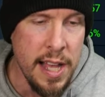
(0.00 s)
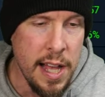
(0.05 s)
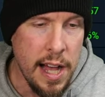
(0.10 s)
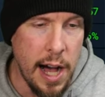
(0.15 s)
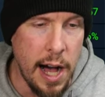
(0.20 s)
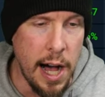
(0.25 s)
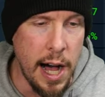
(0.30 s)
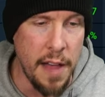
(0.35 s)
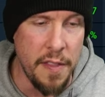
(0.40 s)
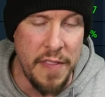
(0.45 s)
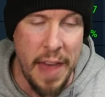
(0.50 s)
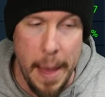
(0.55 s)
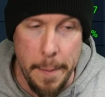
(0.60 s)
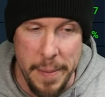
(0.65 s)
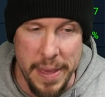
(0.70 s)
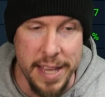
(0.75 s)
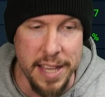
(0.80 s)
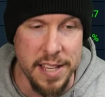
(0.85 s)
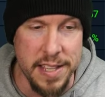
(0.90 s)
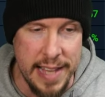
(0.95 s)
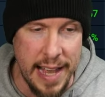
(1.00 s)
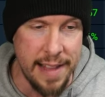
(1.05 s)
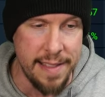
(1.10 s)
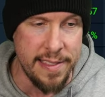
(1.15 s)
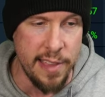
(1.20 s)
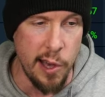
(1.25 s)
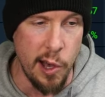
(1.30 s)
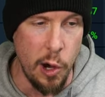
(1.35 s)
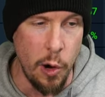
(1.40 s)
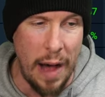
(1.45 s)
Uh, that being said,
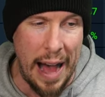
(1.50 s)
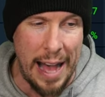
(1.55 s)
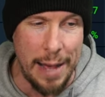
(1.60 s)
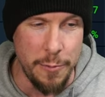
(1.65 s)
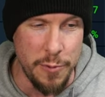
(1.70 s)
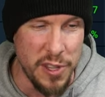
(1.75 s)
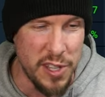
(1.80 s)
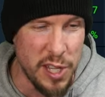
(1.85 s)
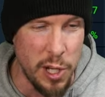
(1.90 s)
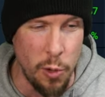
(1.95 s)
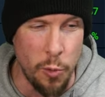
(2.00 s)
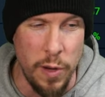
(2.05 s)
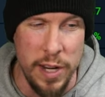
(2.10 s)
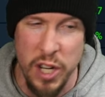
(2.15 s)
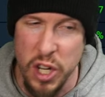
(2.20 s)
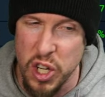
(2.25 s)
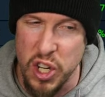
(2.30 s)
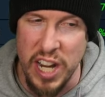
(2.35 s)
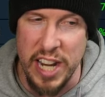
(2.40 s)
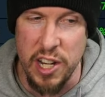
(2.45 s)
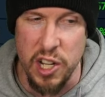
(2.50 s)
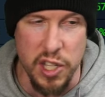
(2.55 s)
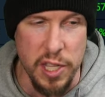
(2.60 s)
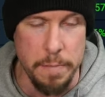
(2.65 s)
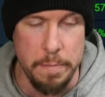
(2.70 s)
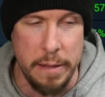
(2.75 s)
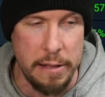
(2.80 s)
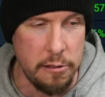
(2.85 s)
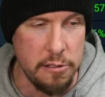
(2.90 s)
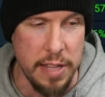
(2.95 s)
though, I still wouldn't change the
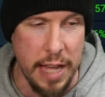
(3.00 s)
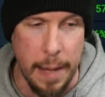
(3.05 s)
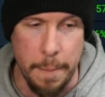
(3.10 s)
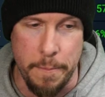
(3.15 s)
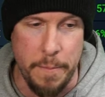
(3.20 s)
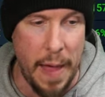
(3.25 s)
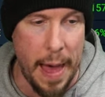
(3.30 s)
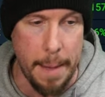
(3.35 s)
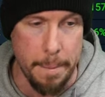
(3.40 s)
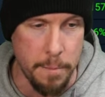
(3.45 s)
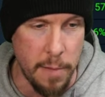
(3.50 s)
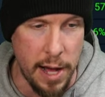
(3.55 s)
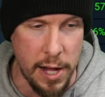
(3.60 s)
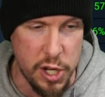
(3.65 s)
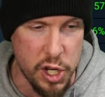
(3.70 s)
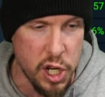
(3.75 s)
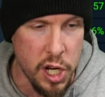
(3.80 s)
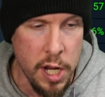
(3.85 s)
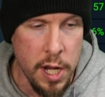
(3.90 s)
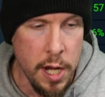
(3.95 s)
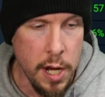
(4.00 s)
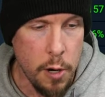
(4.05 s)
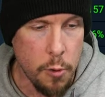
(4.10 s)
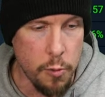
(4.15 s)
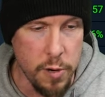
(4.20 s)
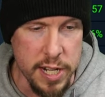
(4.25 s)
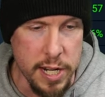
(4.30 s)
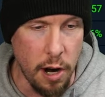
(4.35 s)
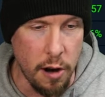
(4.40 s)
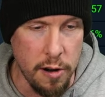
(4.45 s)
build up that much
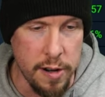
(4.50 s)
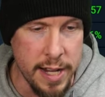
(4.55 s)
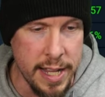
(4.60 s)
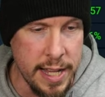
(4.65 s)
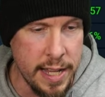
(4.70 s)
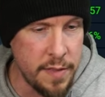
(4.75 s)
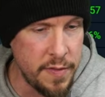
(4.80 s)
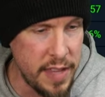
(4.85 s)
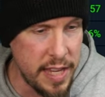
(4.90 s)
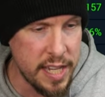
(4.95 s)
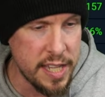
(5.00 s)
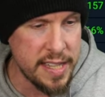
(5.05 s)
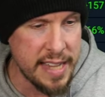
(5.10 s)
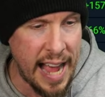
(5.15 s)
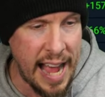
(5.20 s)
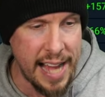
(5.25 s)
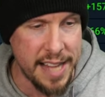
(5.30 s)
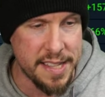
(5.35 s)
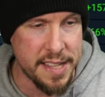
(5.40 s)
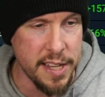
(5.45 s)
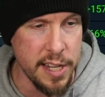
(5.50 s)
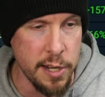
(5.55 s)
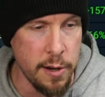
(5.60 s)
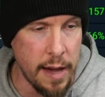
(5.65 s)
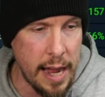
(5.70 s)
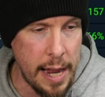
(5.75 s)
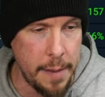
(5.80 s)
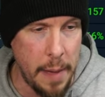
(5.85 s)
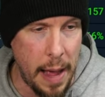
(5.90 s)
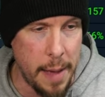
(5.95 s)
regarding these stats. You know,
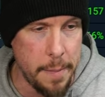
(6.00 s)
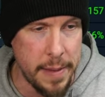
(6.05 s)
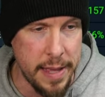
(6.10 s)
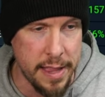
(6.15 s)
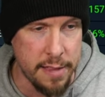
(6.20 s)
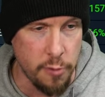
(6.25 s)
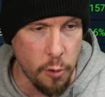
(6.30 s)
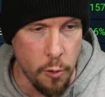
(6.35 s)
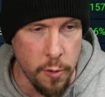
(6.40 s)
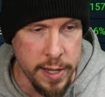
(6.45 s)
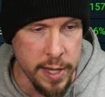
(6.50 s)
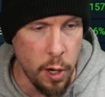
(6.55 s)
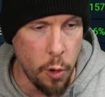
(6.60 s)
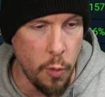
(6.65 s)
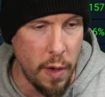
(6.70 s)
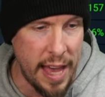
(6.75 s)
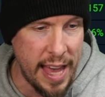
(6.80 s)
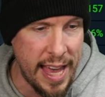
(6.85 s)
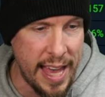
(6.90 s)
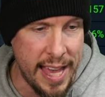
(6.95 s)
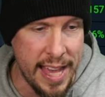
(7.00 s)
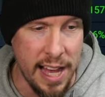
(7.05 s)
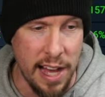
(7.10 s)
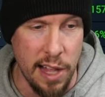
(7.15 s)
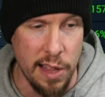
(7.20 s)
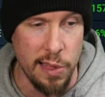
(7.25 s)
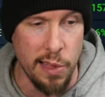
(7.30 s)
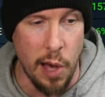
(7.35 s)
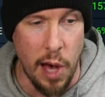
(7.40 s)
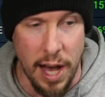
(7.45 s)
I'd, I'd be throwing away
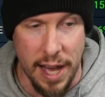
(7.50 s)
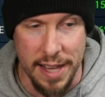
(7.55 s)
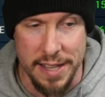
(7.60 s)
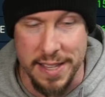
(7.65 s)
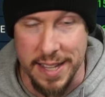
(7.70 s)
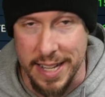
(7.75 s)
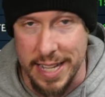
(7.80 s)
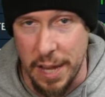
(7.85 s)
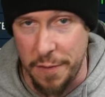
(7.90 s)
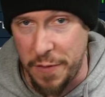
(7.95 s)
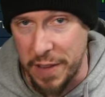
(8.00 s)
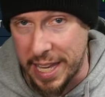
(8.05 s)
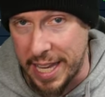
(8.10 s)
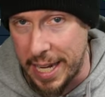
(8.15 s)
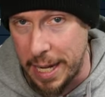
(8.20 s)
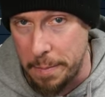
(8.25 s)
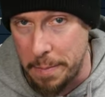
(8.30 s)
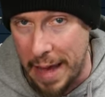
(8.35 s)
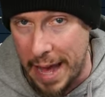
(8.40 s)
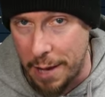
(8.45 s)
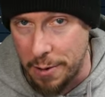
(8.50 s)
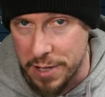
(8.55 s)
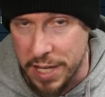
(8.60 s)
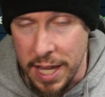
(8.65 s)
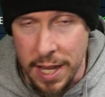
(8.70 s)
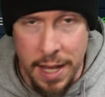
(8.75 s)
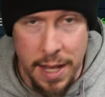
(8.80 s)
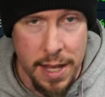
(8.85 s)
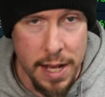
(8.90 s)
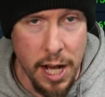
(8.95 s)
a lot, a significant amount,
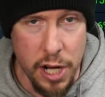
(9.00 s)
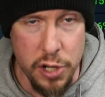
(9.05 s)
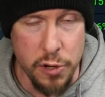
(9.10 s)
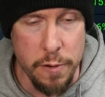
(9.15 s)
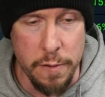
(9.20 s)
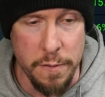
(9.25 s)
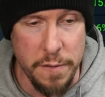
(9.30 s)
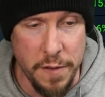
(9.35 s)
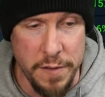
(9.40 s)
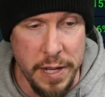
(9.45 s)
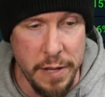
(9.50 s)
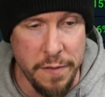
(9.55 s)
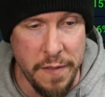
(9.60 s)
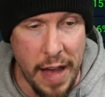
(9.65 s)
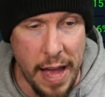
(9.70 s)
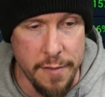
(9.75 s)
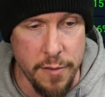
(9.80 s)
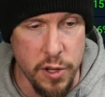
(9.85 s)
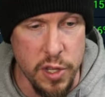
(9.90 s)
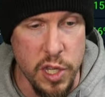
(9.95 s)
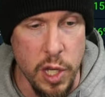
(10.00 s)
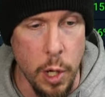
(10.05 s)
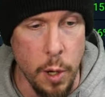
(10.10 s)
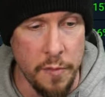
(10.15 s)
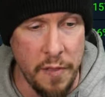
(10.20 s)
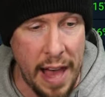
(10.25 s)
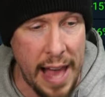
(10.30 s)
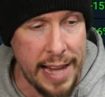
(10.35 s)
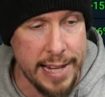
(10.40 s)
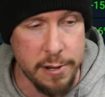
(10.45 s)
155 or so
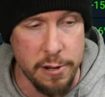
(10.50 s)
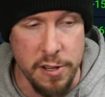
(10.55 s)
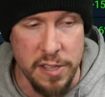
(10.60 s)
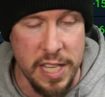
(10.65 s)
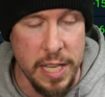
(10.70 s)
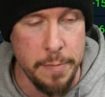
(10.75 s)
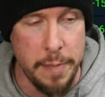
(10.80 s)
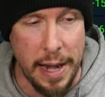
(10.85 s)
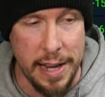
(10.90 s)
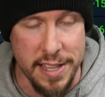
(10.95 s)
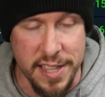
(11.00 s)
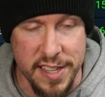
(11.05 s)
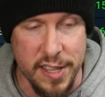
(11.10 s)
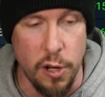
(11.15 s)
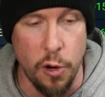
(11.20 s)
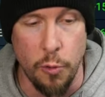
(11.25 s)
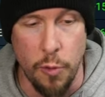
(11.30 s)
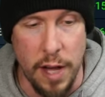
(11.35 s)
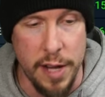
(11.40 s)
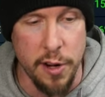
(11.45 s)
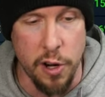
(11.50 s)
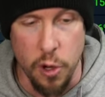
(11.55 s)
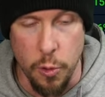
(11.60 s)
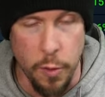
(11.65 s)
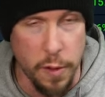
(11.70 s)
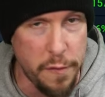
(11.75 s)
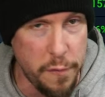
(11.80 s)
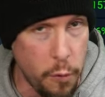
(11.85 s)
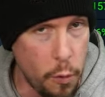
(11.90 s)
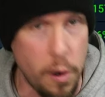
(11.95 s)
of accuracy, but I'd still run her
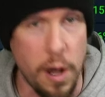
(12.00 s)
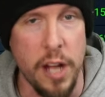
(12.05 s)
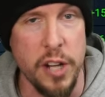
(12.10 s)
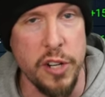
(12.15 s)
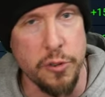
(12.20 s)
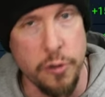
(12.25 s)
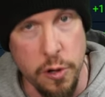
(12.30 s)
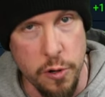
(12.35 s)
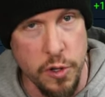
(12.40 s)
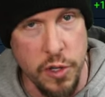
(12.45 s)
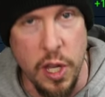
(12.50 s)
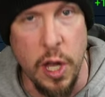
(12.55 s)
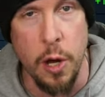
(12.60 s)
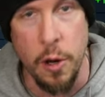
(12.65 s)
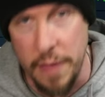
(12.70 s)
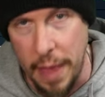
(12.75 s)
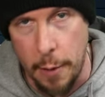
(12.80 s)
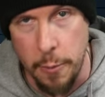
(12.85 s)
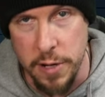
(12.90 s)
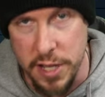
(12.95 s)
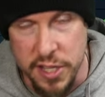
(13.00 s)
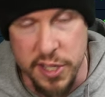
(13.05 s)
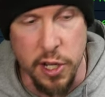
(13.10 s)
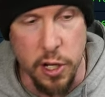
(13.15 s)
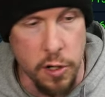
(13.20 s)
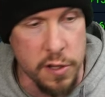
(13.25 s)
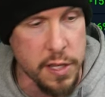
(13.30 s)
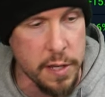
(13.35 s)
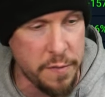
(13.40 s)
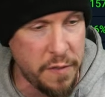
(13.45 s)
with 400 or so. That would
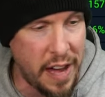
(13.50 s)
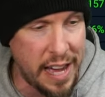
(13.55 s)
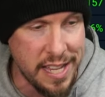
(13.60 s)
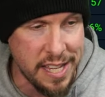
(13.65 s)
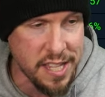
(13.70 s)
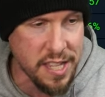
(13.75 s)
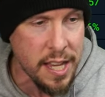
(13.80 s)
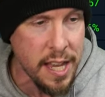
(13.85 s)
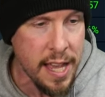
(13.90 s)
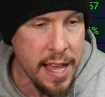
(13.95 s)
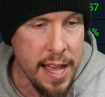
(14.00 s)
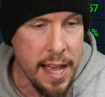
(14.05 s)
still suffice.